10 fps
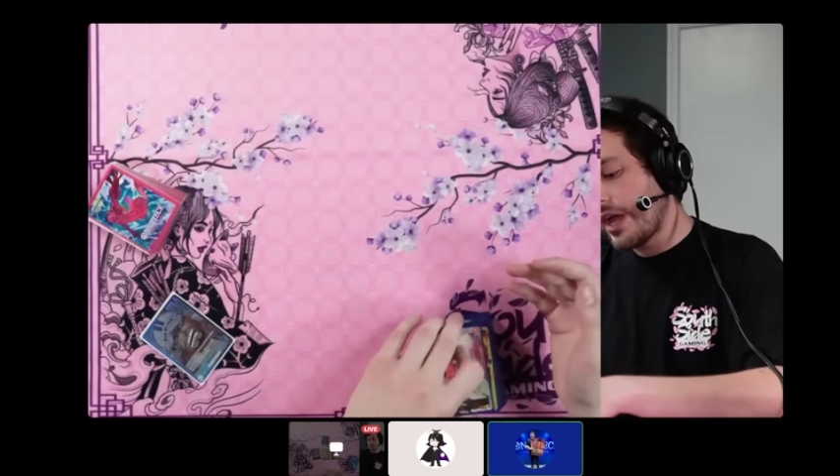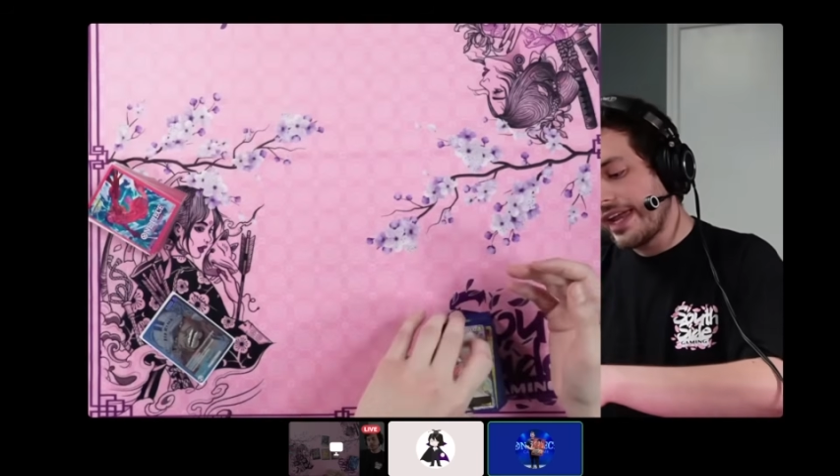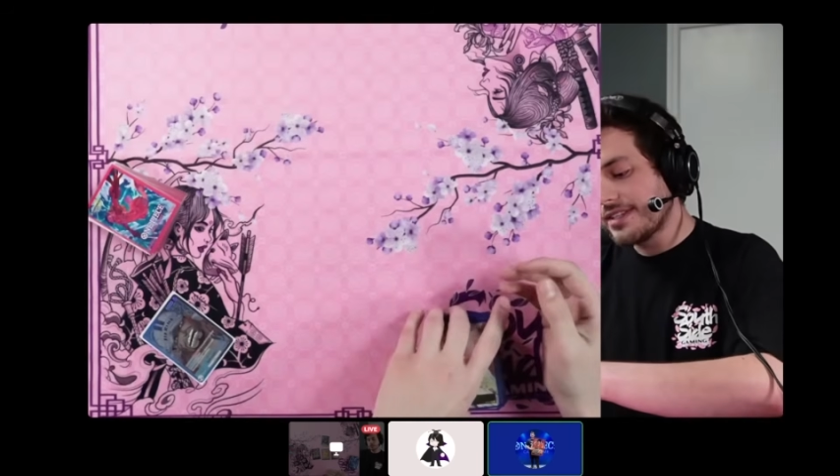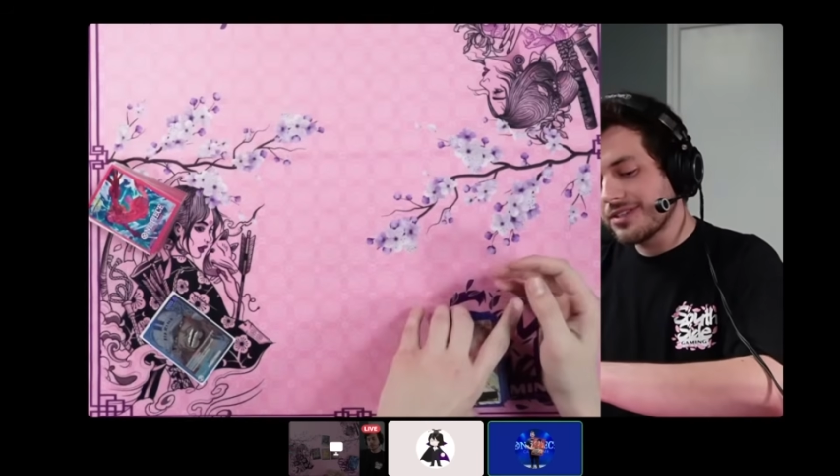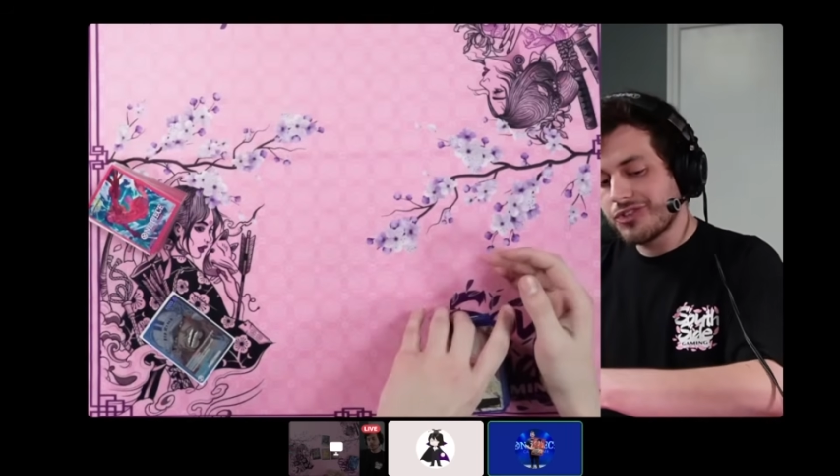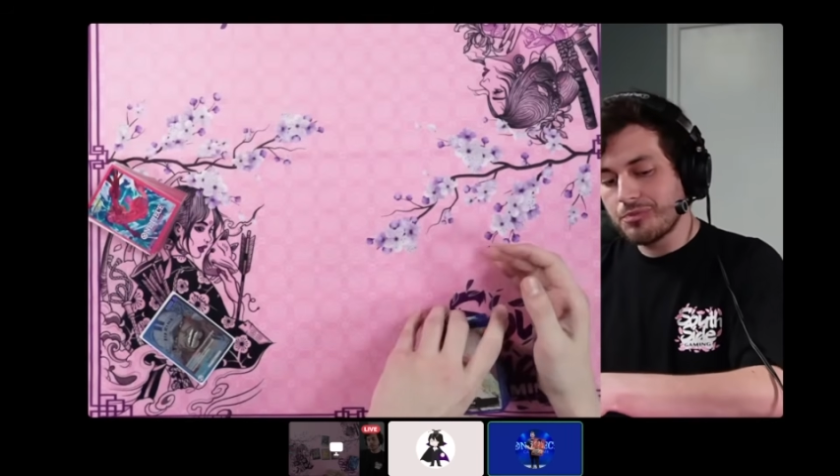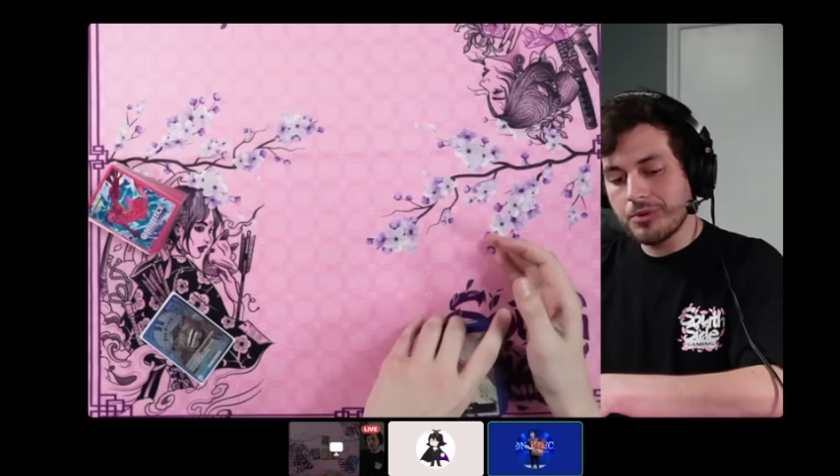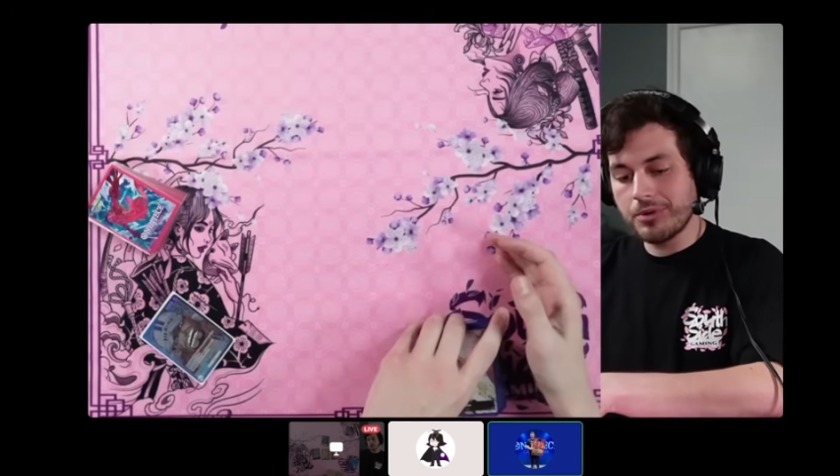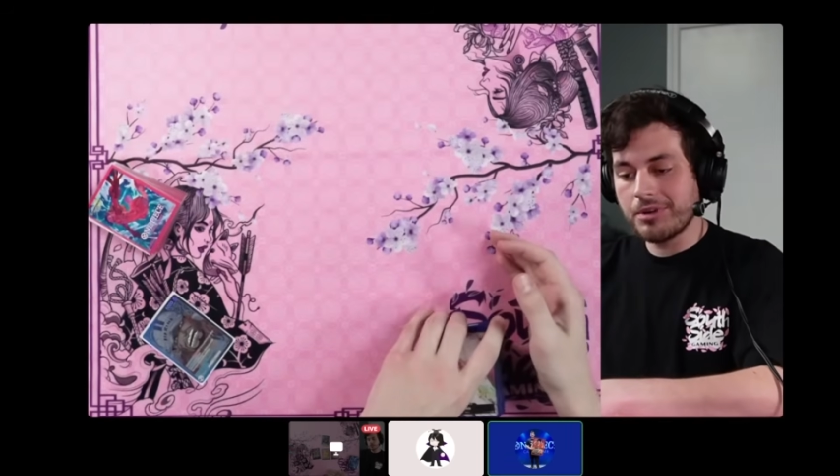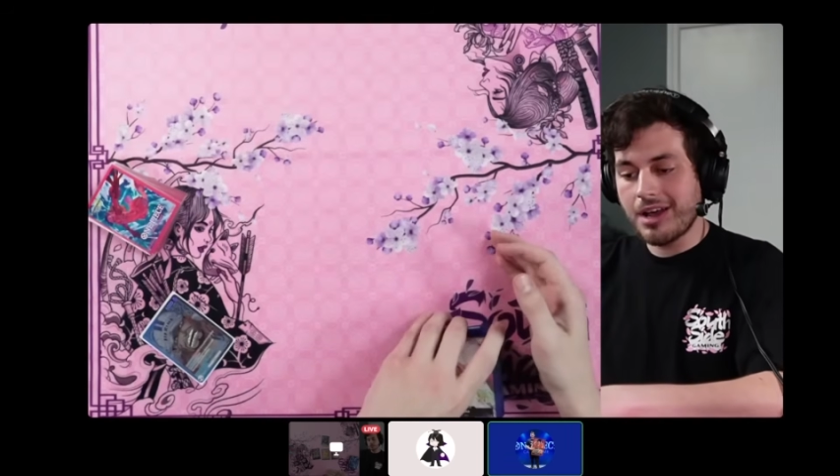a
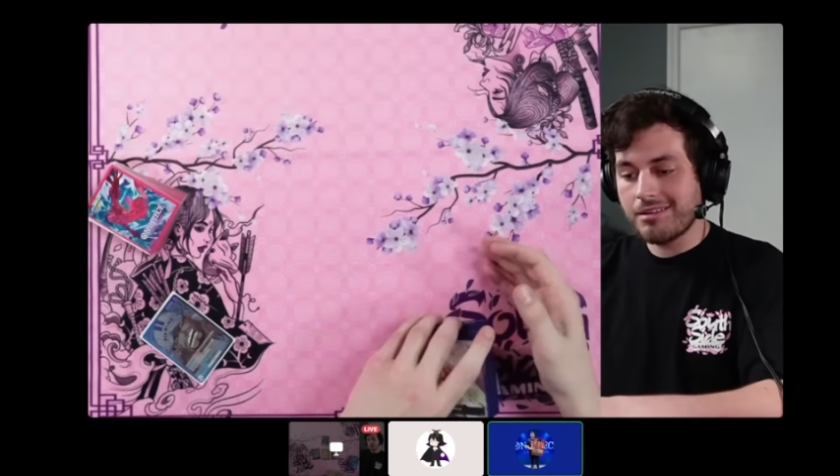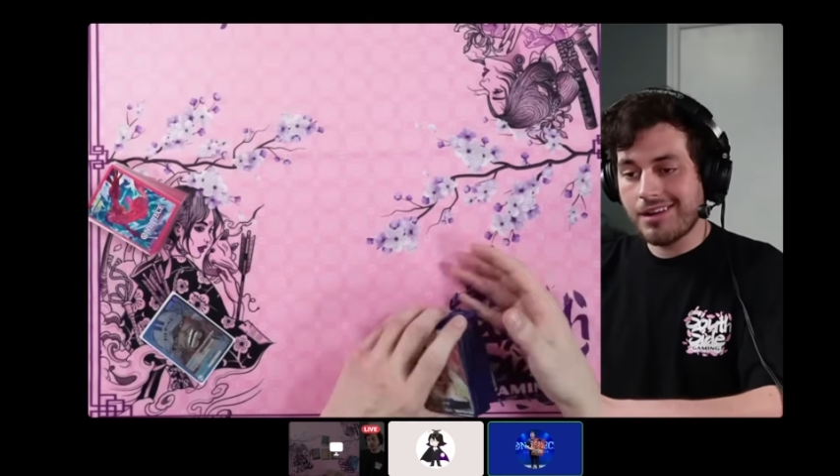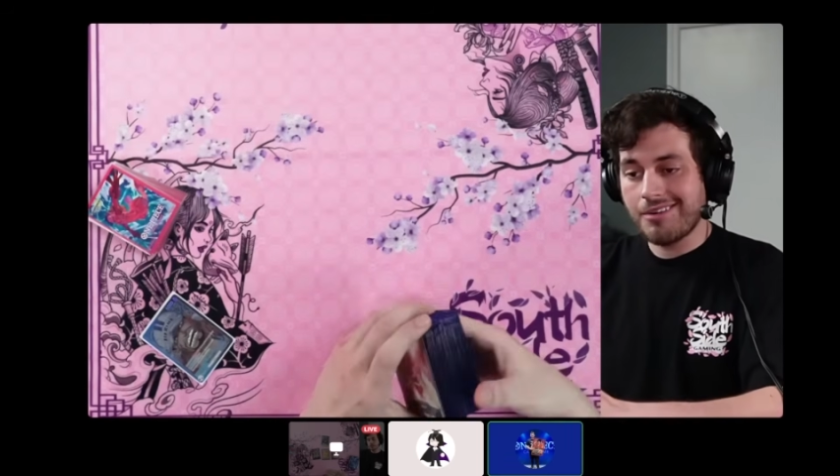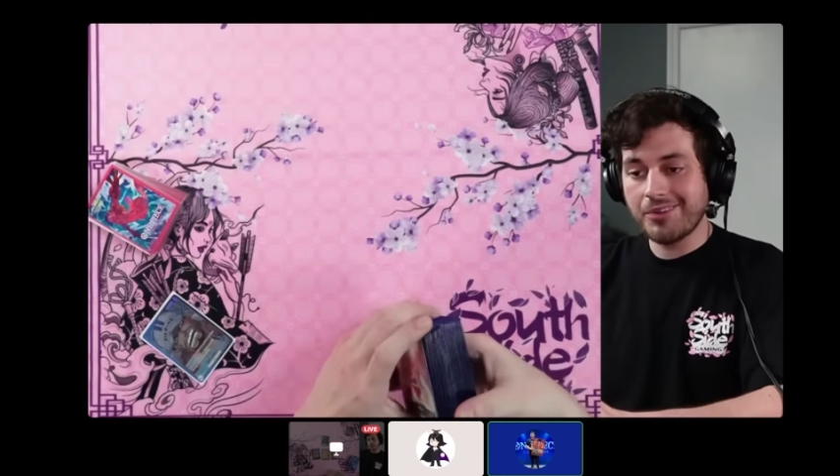not really a